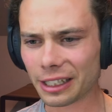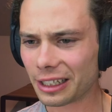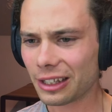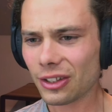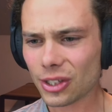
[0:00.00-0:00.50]

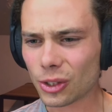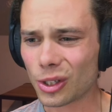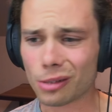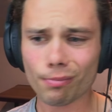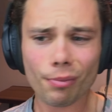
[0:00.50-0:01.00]
Like this is
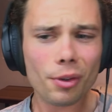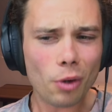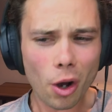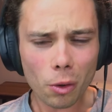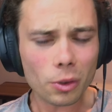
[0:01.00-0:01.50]
just
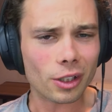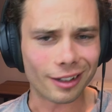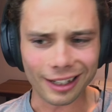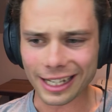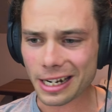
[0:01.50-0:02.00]
older
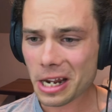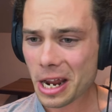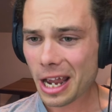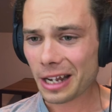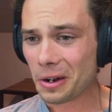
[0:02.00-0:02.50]
clean,
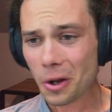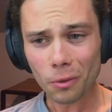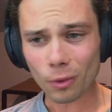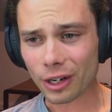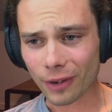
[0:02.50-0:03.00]

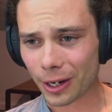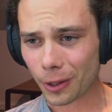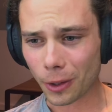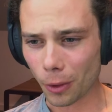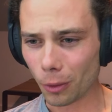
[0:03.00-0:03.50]
not
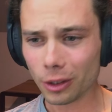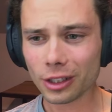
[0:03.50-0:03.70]
renovated at all.